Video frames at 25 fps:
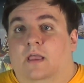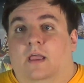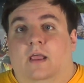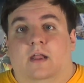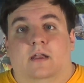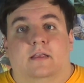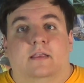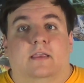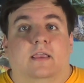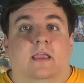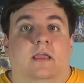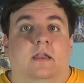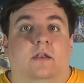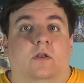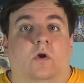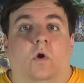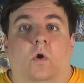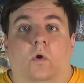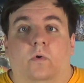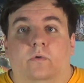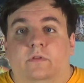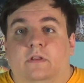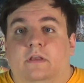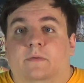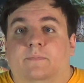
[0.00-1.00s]
And again,
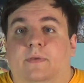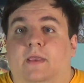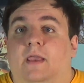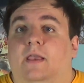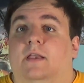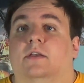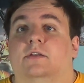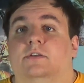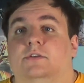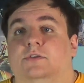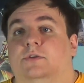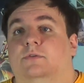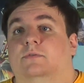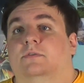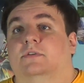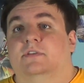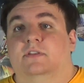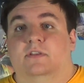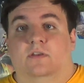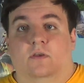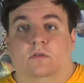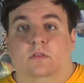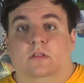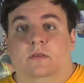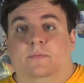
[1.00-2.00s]
only Pikachu is
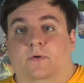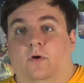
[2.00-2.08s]
the only